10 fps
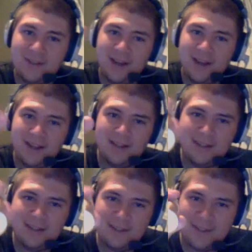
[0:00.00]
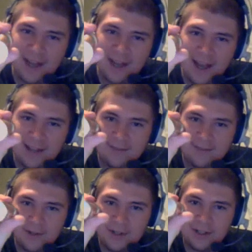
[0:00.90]
I guess this is the hex
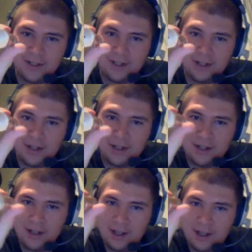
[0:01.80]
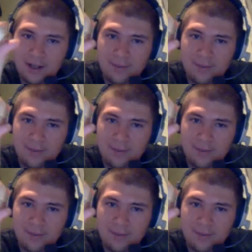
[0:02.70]
version. I